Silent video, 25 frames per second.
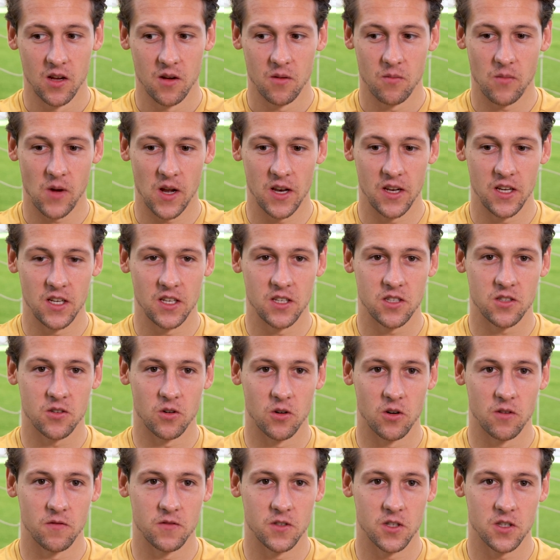my knees
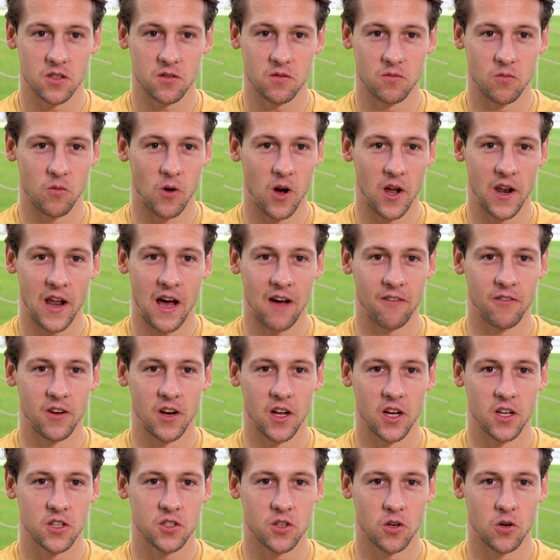sort of just weren't having
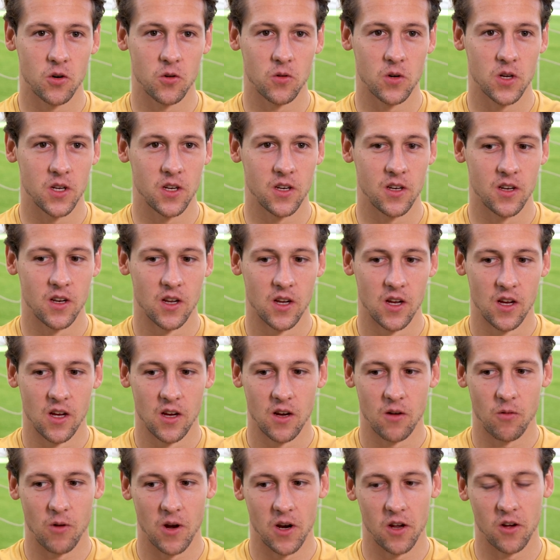it at all, and
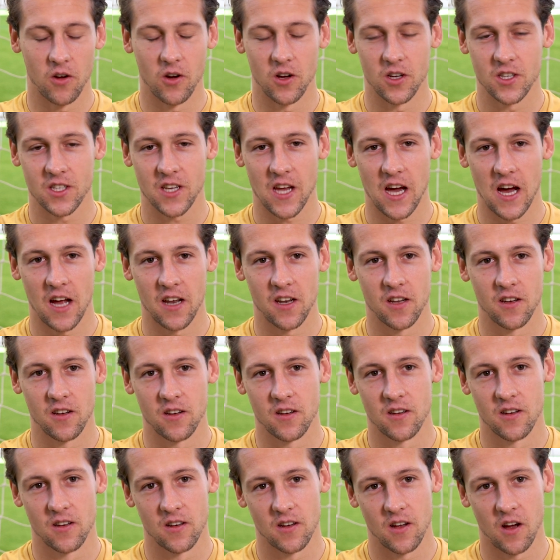went and got a scan,
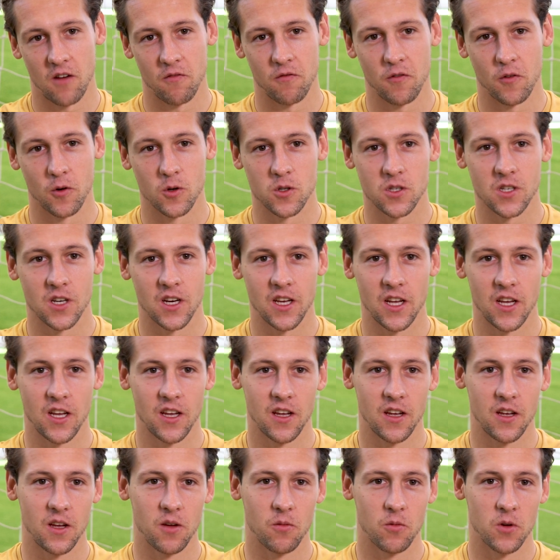and
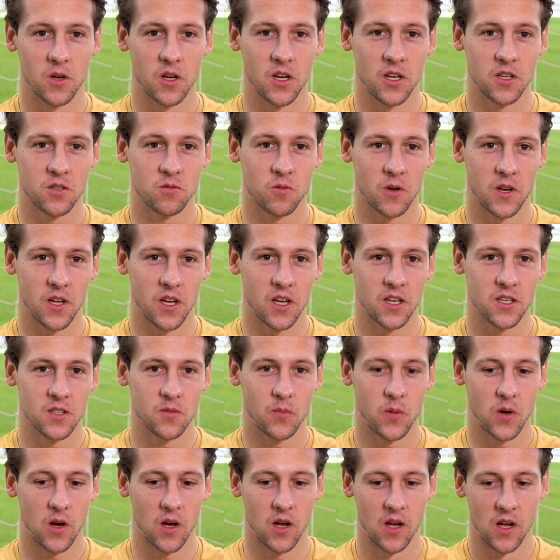unfortunately it is what it is.
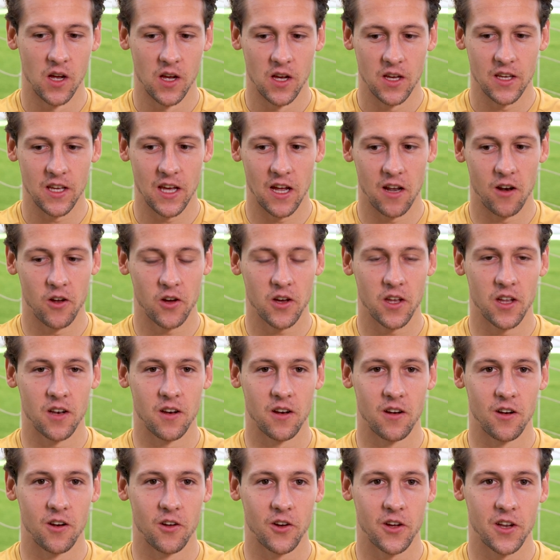But yeah,
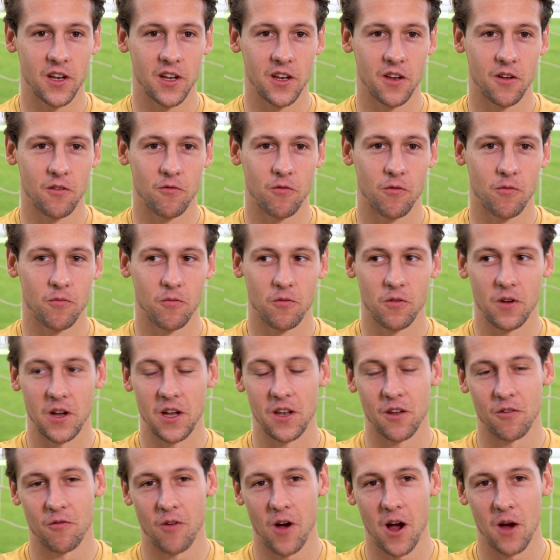looking
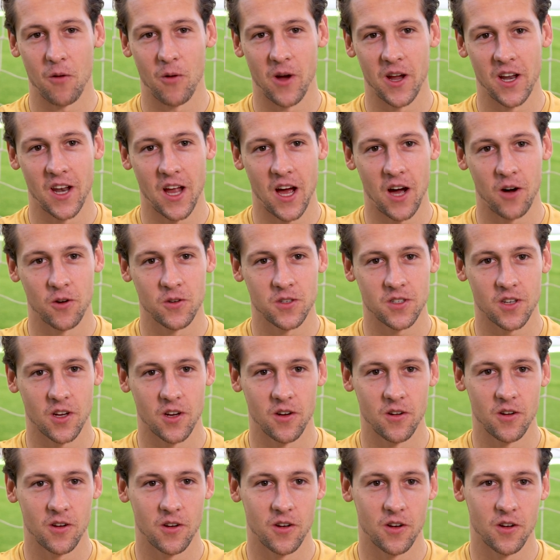in the right way now,
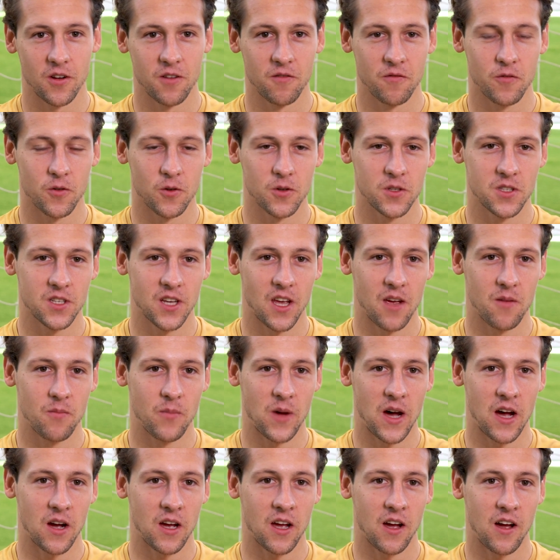so looking forward to getting
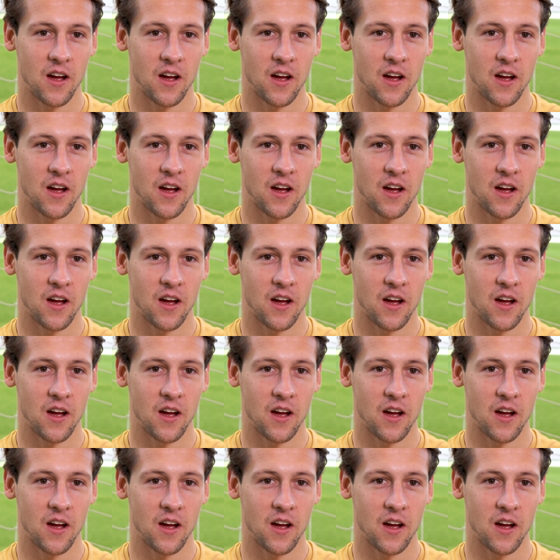back